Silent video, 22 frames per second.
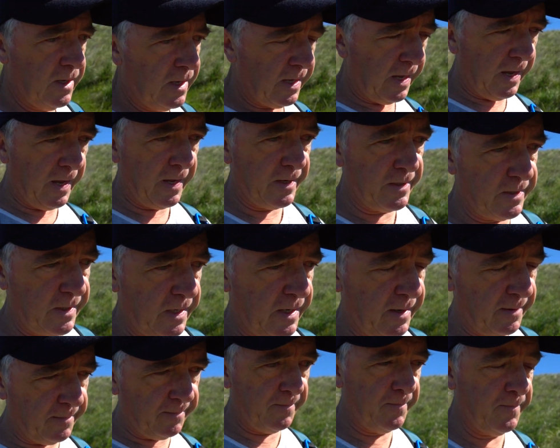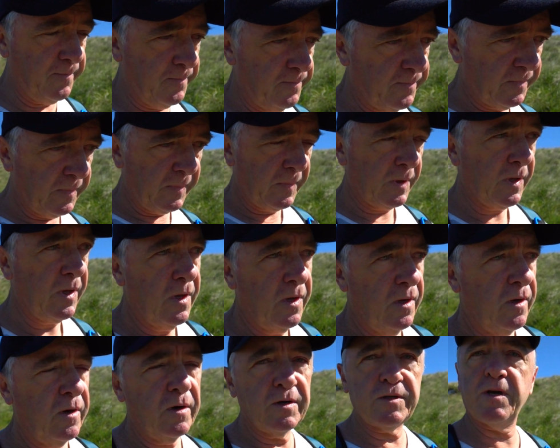at, I
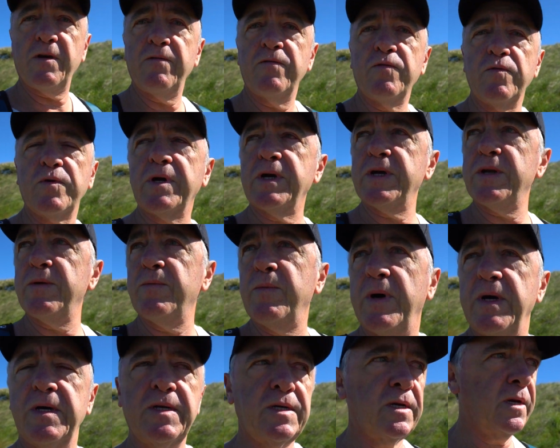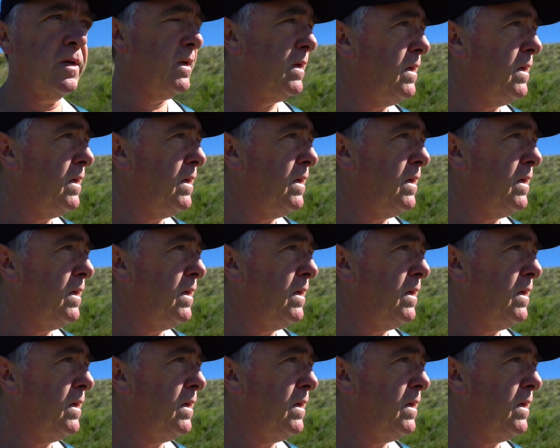was over Riccarton Way,